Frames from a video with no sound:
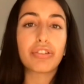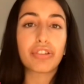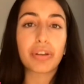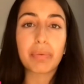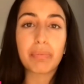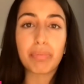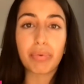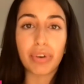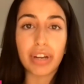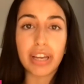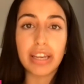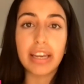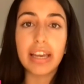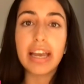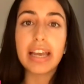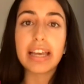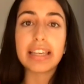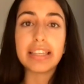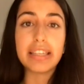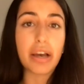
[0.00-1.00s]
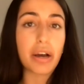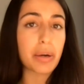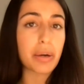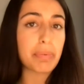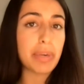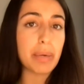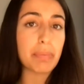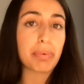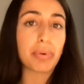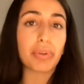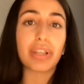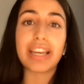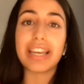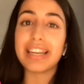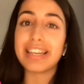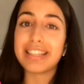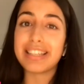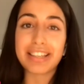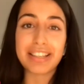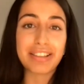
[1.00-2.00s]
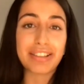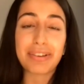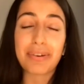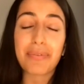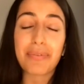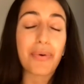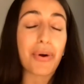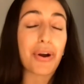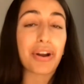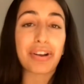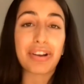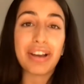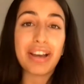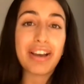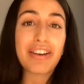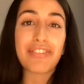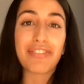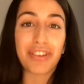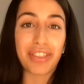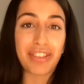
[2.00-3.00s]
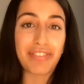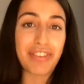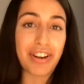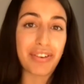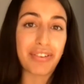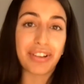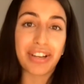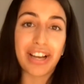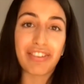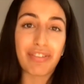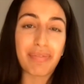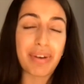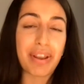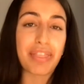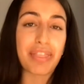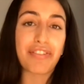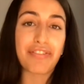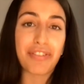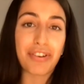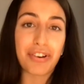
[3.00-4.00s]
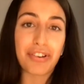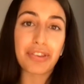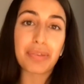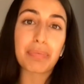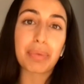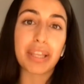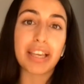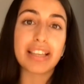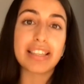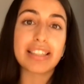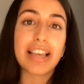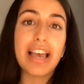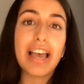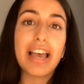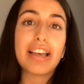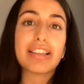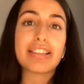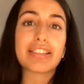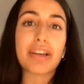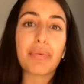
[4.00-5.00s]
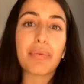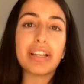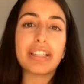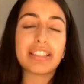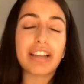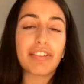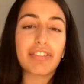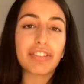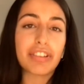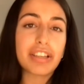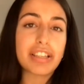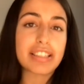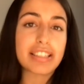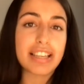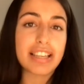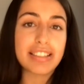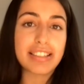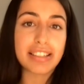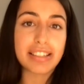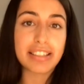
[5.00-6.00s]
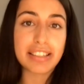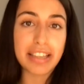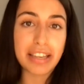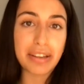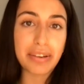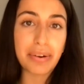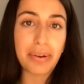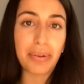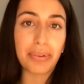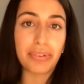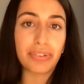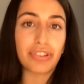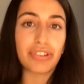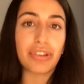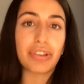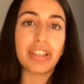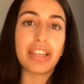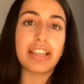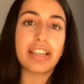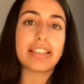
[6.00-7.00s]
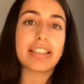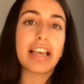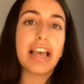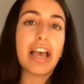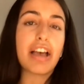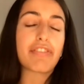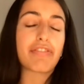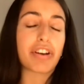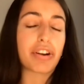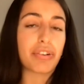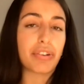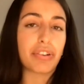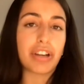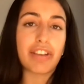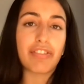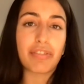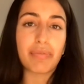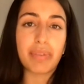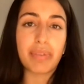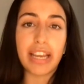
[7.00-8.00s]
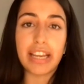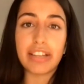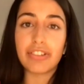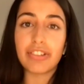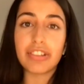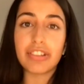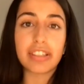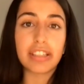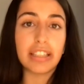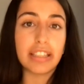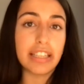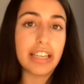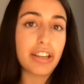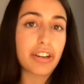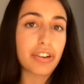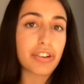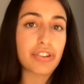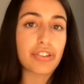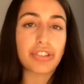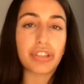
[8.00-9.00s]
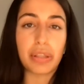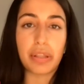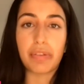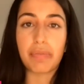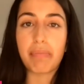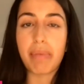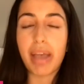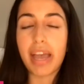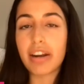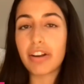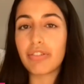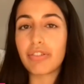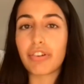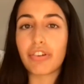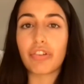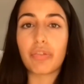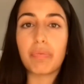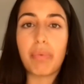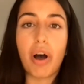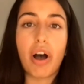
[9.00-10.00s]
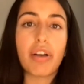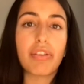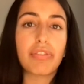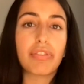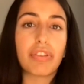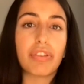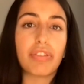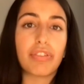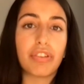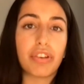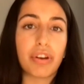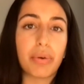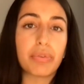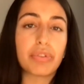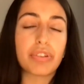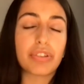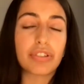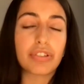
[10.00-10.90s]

to bring young people to work for the federal government in the first place. So it definitely sends a signal to these federal government agency leaders, to these managers, bosses, to